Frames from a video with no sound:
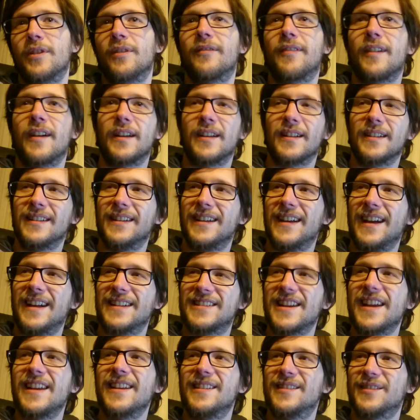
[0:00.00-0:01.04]
of a, uh, a
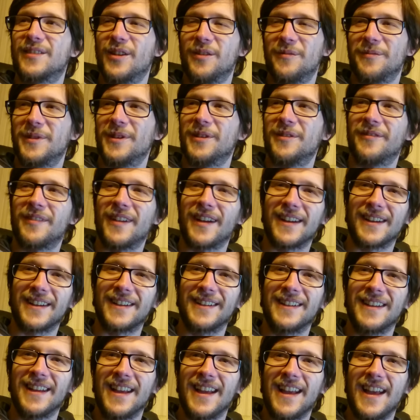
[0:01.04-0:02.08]
Chinese copy of a
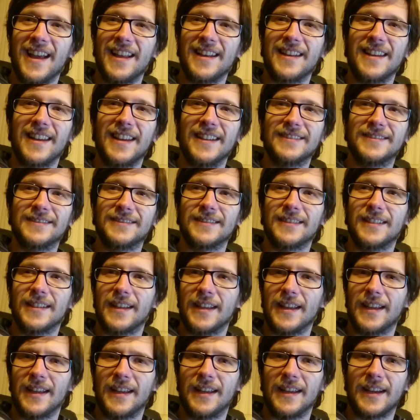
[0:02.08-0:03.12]
NES uh,
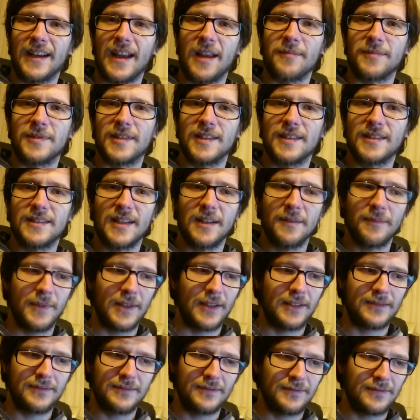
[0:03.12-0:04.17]
game system,
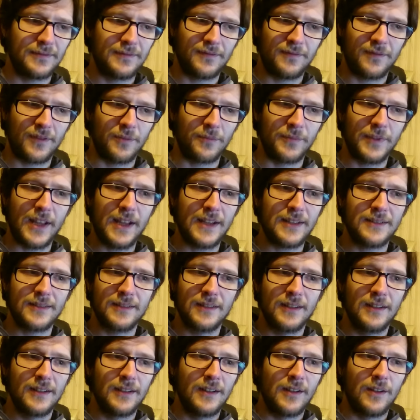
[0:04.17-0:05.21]
and from that,
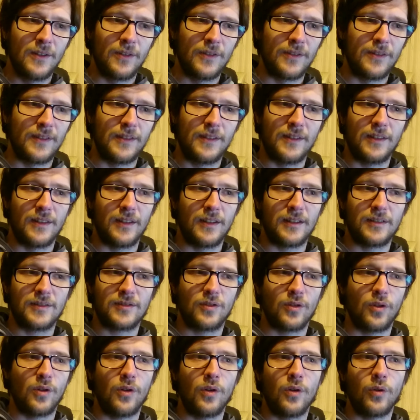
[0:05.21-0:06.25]

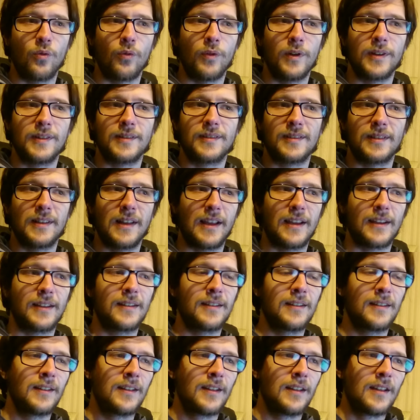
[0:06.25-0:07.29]
there's always
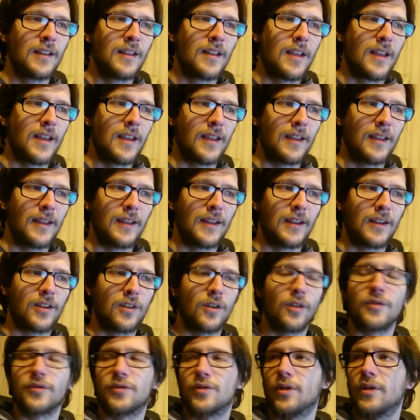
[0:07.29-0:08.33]
like uh,
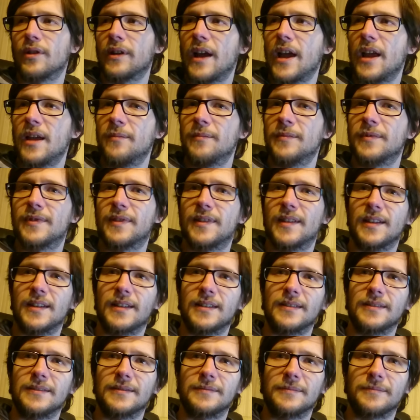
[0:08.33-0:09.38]
console games
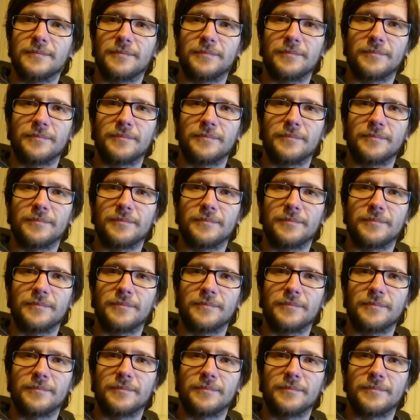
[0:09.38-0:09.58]
and